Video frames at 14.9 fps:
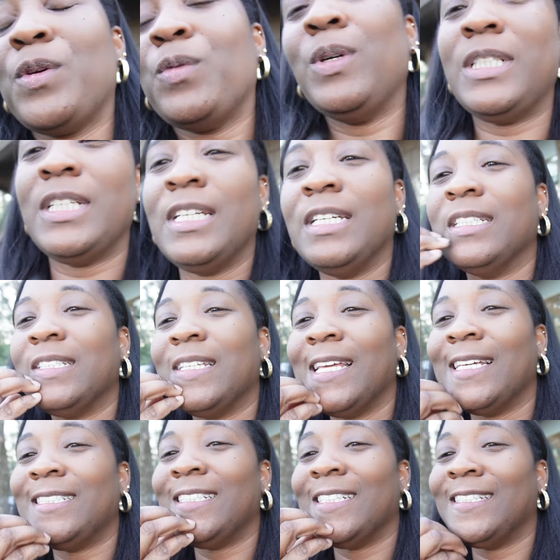Which is,
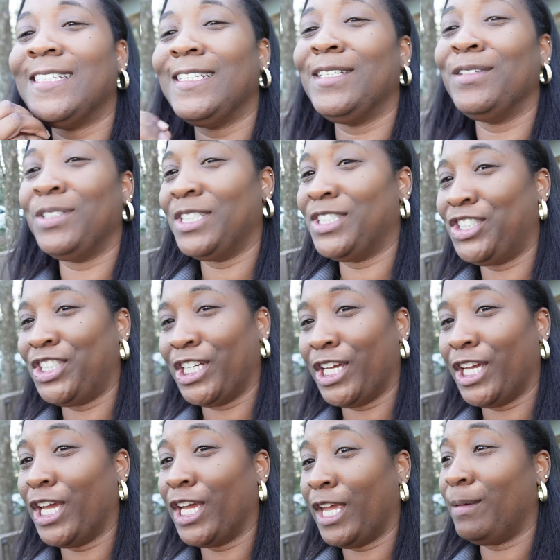let's just do this
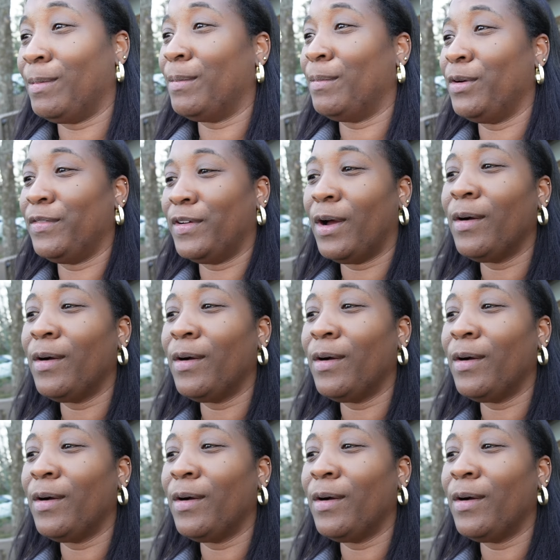chicken and keep it moving.